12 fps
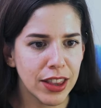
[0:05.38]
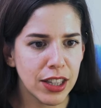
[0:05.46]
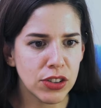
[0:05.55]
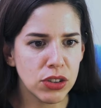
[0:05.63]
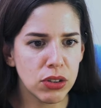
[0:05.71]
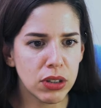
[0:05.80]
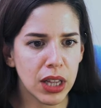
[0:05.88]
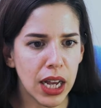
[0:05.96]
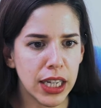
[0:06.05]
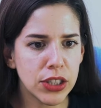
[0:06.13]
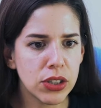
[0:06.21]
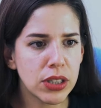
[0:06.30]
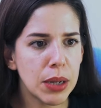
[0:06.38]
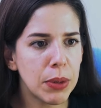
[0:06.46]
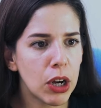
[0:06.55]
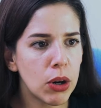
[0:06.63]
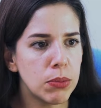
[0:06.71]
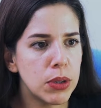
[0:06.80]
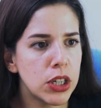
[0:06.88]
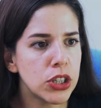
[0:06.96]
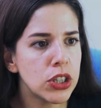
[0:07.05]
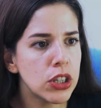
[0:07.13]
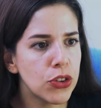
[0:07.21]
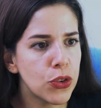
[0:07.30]
This new client just sent me a
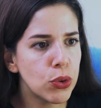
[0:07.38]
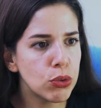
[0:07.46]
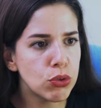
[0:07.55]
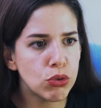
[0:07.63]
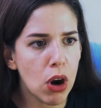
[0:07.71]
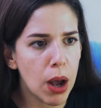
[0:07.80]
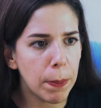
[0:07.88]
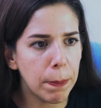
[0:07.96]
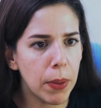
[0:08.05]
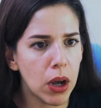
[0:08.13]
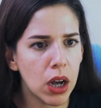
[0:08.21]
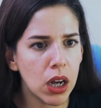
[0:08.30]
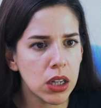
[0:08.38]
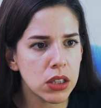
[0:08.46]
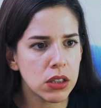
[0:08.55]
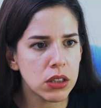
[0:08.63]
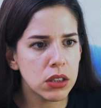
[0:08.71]
commercial through Dropbox.